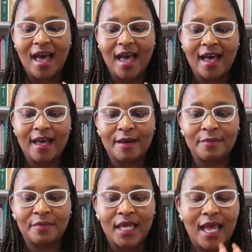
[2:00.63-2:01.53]

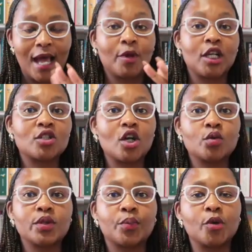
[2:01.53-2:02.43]
I'm gonna
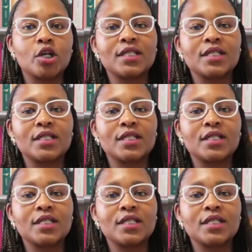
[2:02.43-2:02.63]
start with the books